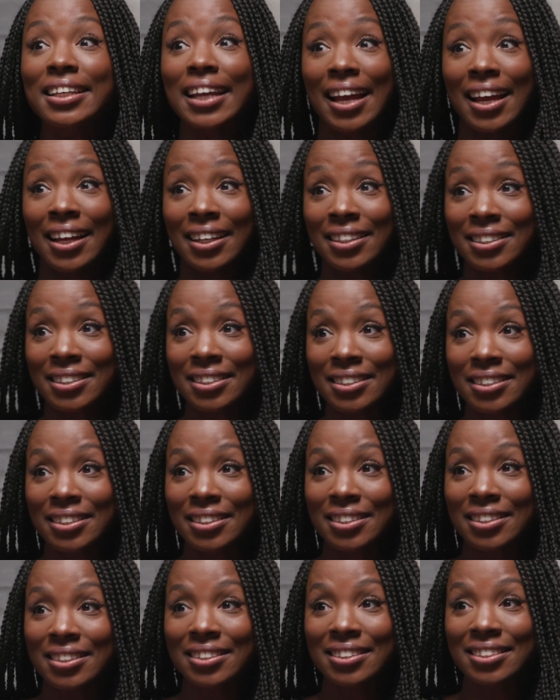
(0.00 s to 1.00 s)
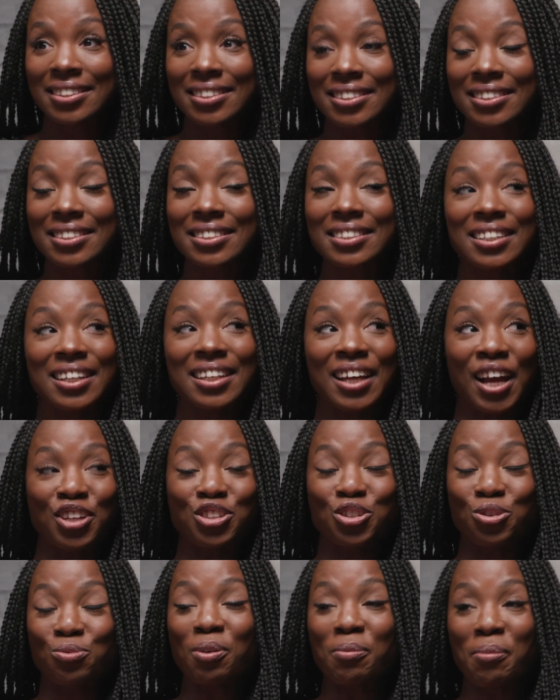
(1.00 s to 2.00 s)
Yes. I
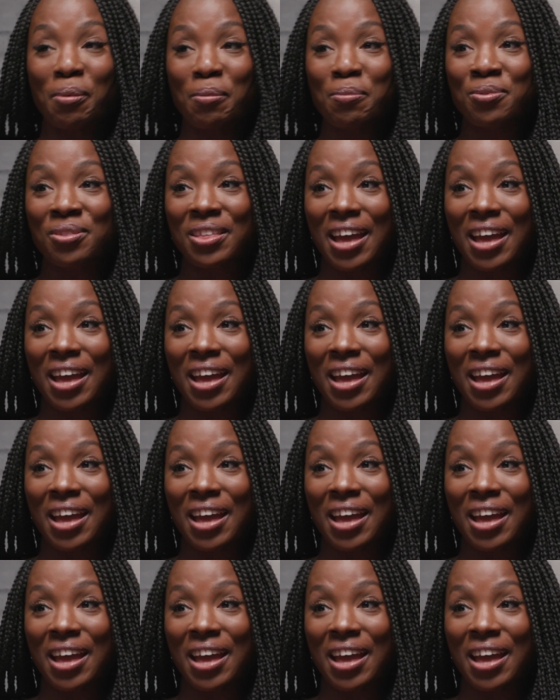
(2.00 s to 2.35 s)
do remember